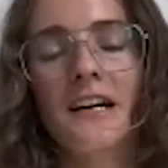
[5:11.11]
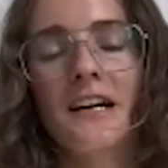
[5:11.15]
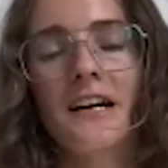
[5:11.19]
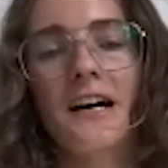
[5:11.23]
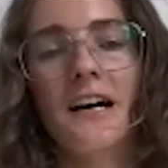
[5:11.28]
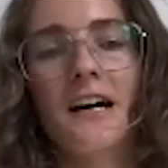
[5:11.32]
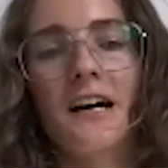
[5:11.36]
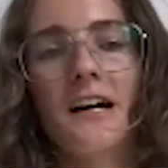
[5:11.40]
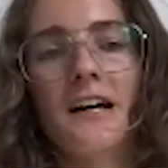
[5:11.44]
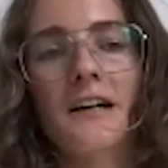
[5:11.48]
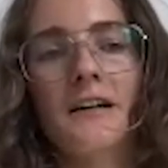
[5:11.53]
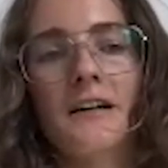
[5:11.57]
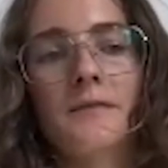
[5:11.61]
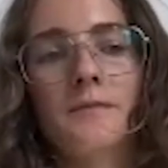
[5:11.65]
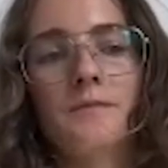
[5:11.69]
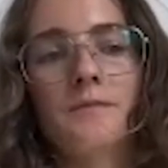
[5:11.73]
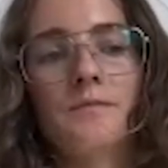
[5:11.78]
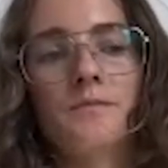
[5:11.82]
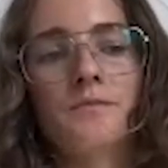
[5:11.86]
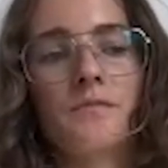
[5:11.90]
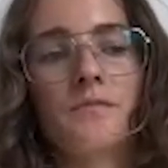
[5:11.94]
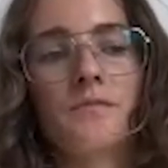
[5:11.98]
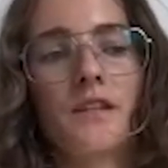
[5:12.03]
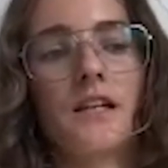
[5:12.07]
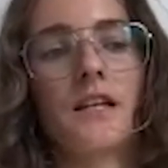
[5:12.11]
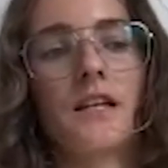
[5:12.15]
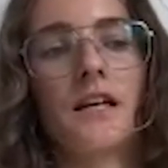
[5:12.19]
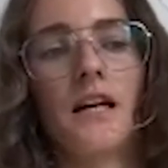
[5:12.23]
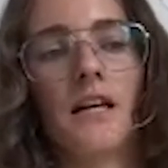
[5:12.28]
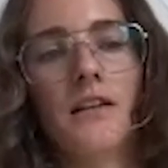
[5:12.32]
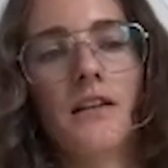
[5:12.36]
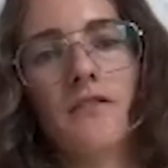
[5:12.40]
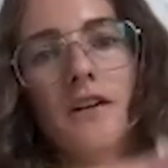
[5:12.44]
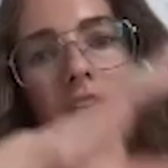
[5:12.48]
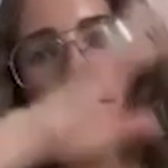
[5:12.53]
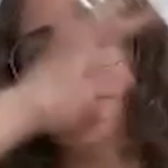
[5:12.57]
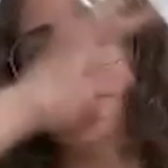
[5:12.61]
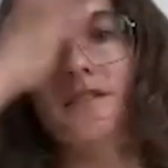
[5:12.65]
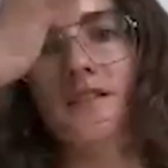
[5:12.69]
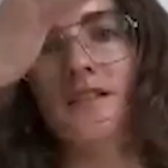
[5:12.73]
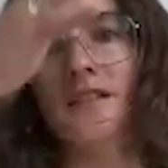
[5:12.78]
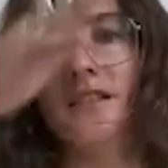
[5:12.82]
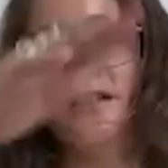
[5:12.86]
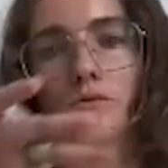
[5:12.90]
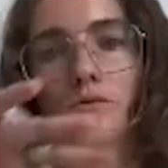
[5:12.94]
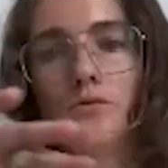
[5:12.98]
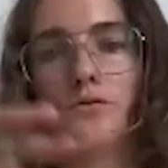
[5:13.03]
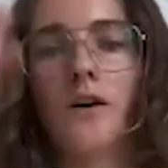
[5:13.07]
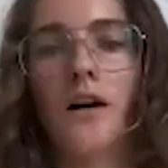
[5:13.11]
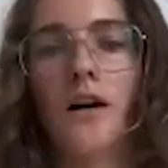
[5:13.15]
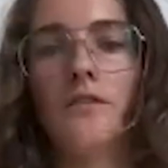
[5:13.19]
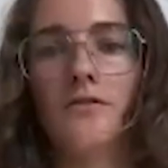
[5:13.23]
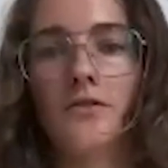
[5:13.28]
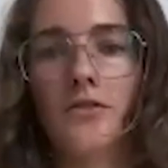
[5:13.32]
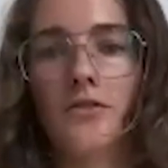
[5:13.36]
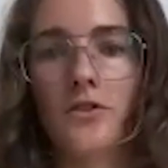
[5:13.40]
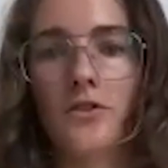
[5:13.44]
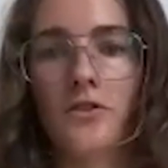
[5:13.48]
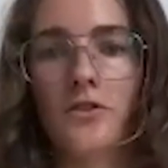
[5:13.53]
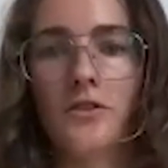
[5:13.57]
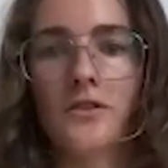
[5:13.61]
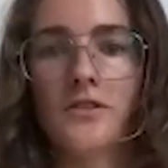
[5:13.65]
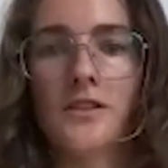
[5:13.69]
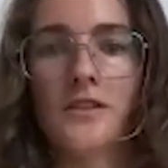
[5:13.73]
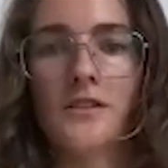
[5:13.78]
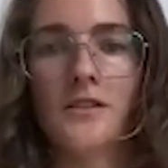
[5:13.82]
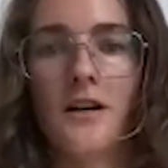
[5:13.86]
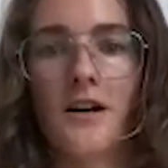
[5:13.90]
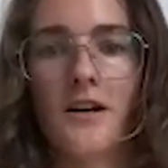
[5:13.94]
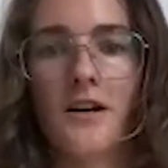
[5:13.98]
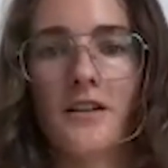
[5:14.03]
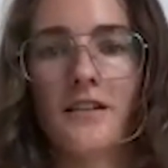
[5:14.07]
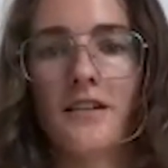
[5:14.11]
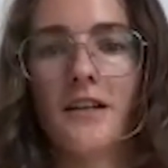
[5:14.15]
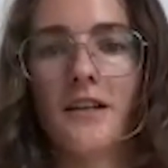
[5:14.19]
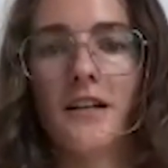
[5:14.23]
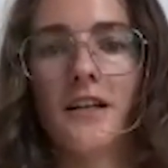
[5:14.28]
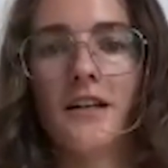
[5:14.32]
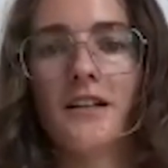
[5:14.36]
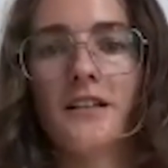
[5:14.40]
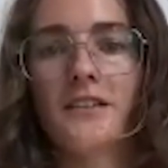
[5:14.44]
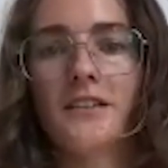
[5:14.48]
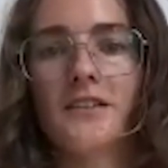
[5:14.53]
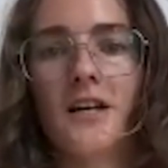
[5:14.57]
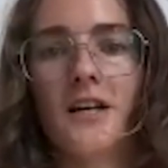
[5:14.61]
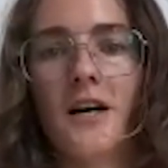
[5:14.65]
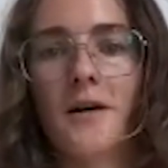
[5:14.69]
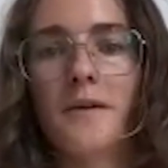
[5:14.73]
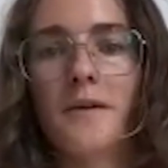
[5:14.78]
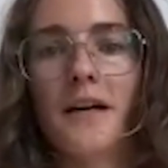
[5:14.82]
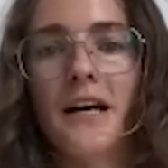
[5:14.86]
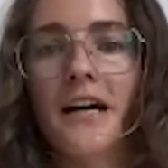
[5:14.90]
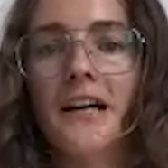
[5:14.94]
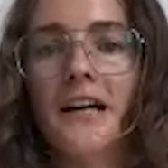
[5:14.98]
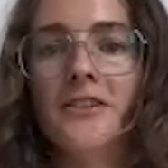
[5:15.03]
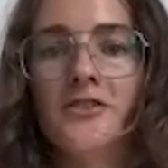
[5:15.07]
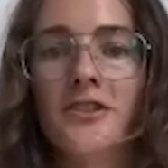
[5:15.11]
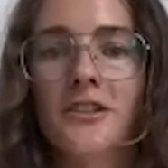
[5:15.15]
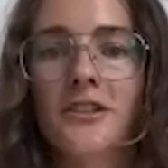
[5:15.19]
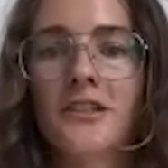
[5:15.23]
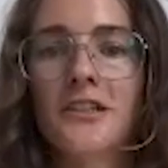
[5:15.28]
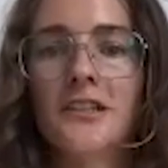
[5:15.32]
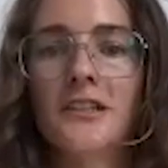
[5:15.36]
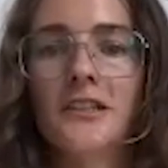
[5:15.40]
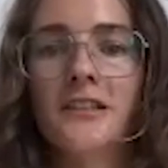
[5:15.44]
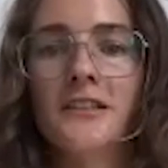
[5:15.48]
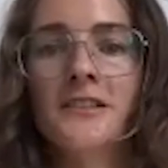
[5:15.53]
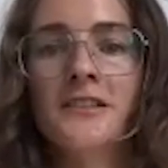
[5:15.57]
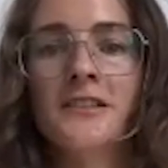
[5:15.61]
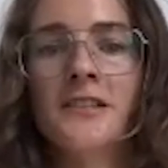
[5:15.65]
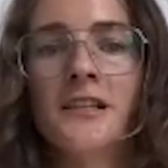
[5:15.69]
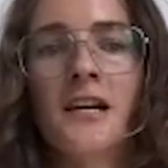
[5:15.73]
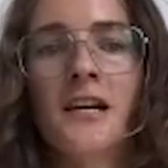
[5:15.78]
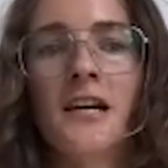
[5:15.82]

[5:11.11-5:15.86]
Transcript: Kind of has these ruffles along the top edges,